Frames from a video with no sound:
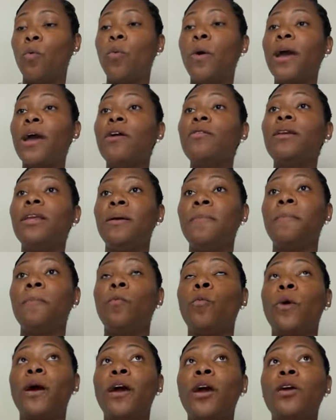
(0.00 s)
where
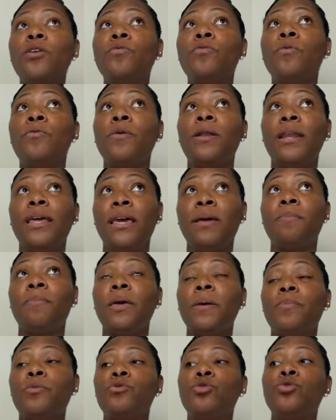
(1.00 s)
you need
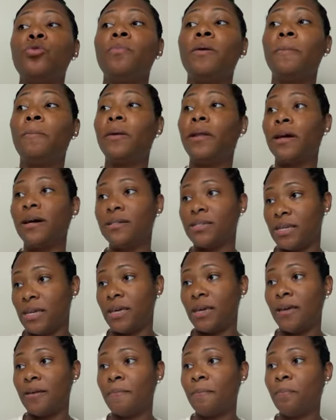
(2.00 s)
people to be plugged
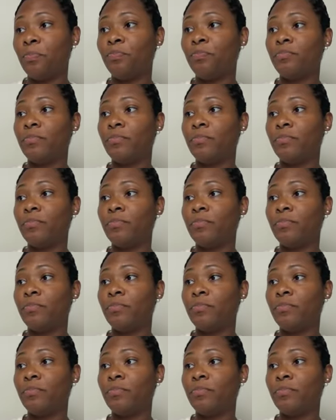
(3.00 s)
in.